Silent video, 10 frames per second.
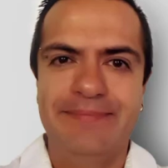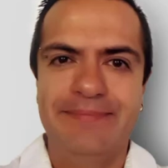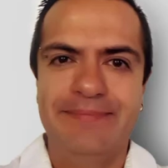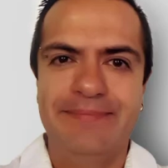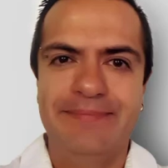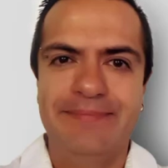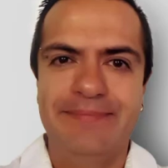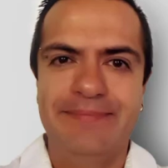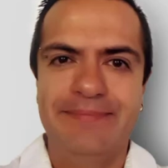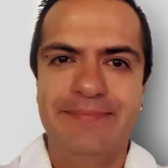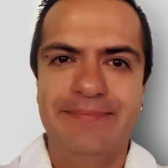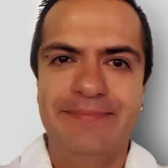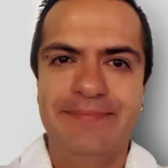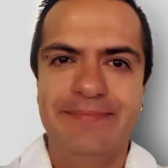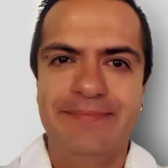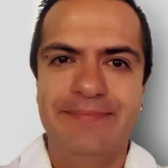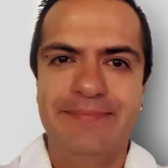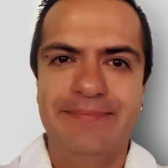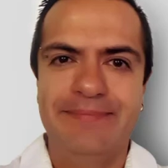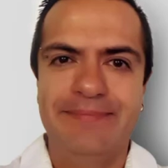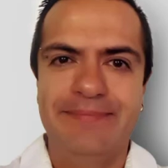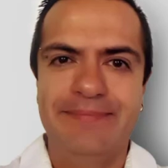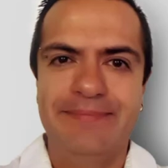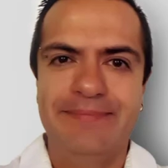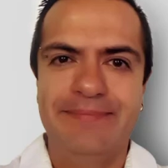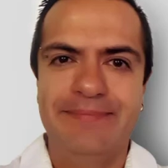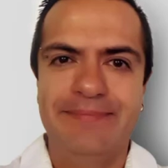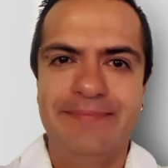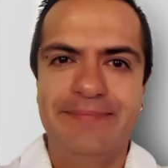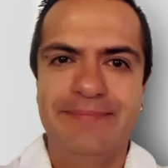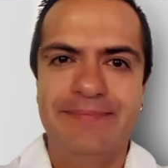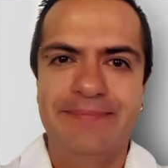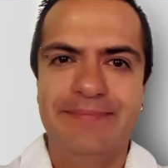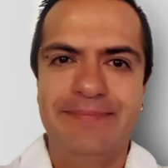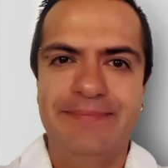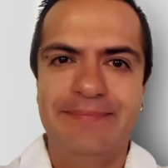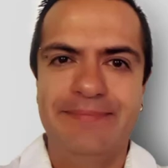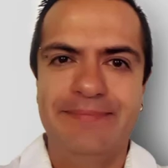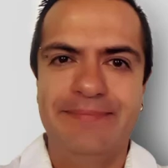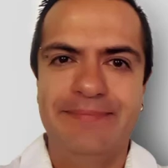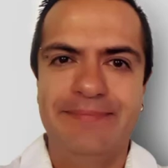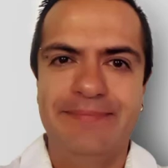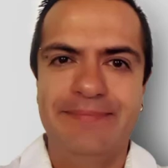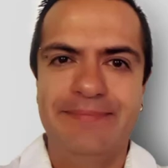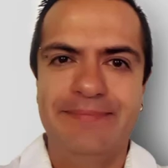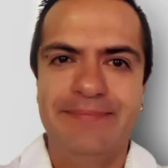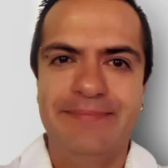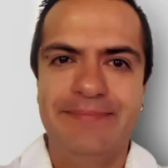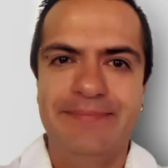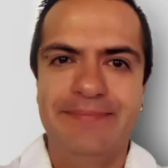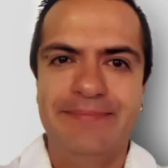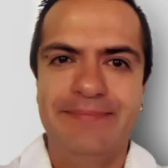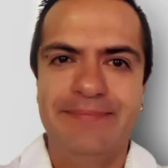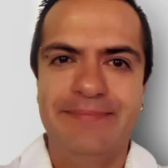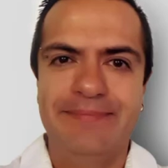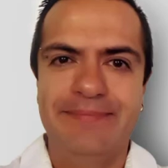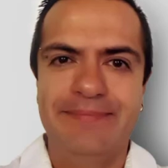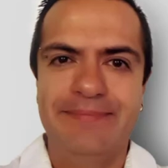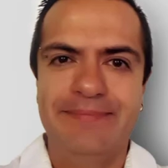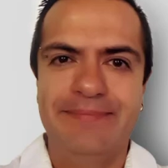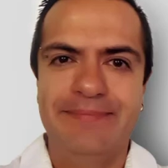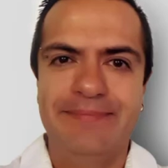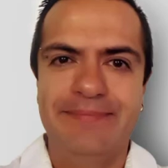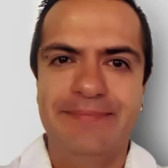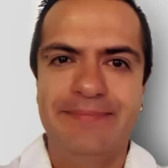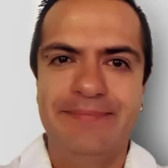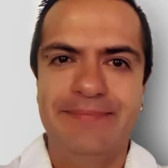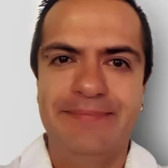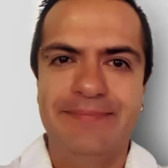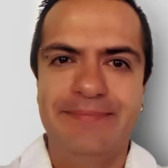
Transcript: The face doesn't move, so there is nothing to read.